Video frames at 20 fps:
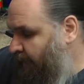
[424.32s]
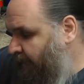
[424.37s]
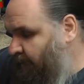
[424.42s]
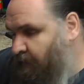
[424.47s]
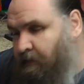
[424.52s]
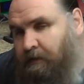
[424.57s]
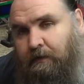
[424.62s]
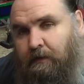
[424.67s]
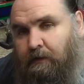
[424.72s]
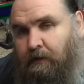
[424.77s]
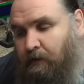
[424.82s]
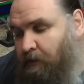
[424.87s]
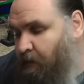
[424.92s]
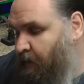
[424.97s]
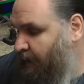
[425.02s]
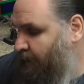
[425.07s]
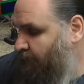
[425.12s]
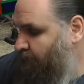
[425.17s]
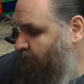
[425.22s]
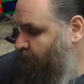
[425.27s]
needing to do
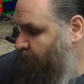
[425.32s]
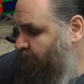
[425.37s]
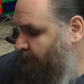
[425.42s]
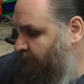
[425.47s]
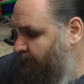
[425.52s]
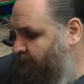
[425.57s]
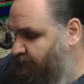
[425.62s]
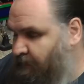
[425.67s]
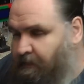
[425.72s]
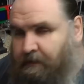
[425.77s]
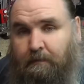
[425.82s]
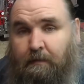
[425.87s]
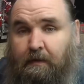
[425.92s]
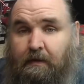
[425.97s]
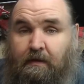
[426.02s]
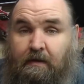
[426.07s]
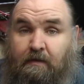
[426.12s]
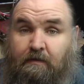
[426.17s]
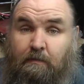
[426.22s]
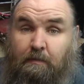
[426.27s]
here is obviously this is something
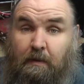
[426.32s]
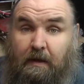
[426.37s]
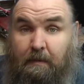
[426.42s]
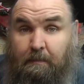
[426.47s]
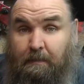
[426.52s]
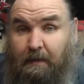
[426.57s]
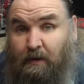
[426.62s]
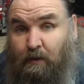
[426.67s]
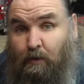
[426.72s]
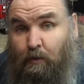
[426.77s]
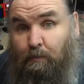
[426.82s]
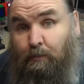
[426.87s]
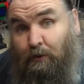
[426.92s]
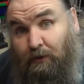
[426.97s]
that needs to be built,